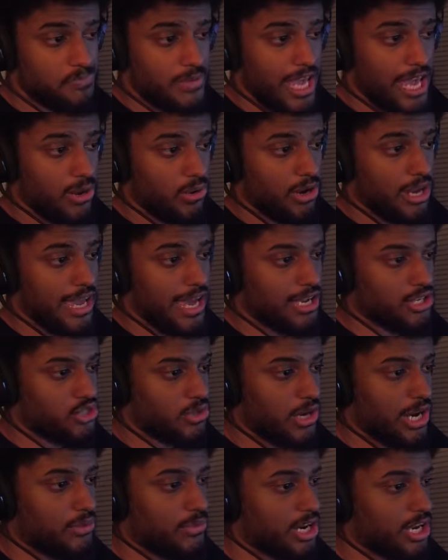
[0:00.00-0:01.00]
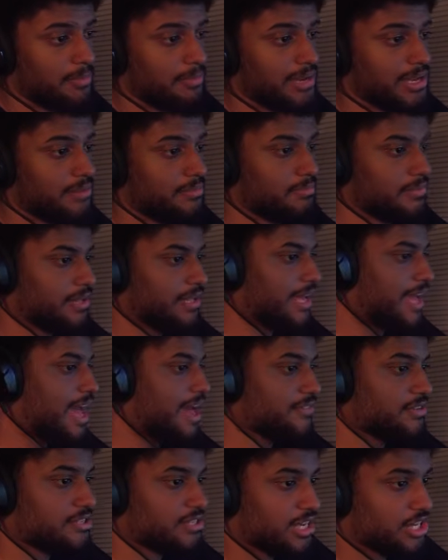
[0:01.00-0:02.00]
Anyway, yeah, so I'd recommend the
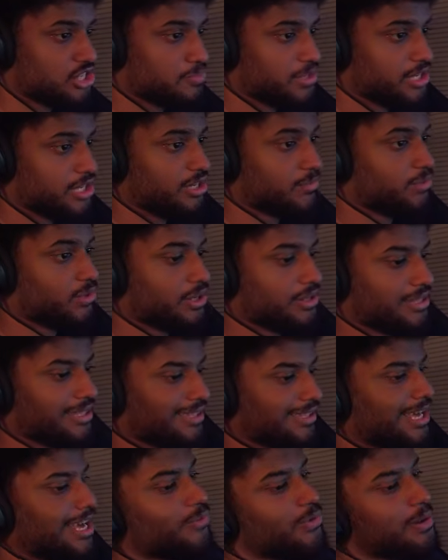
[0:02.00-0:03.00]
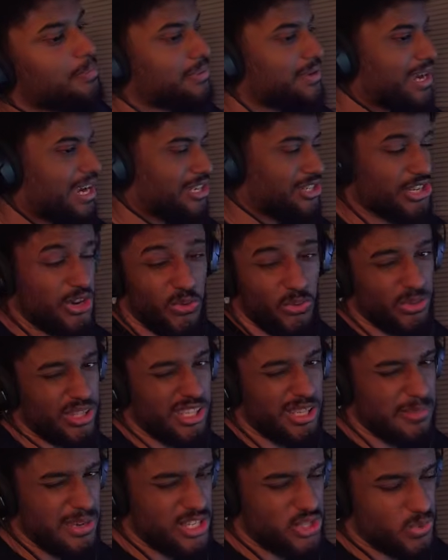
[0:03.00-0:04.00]
heavy/medium one. The light weapon, I don't
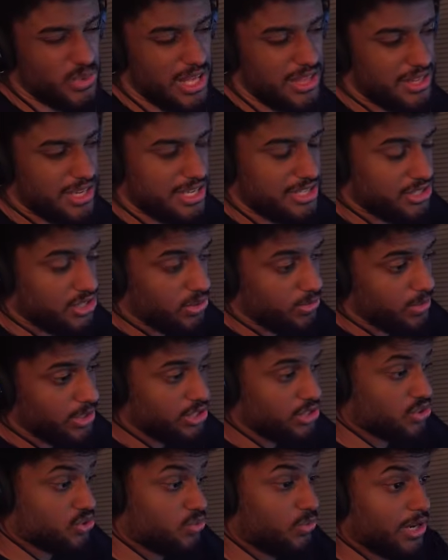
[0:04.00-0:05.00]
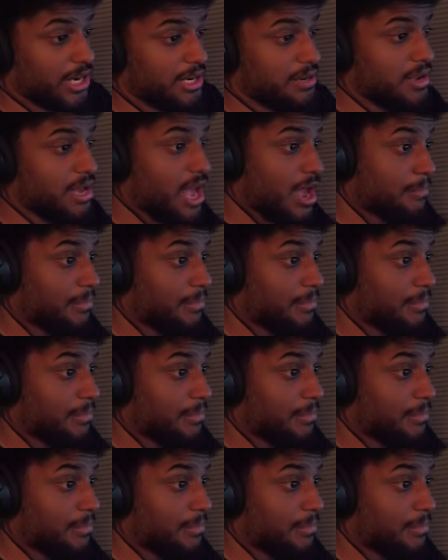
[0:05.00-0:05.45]
really mess with. I think it's the weakest one.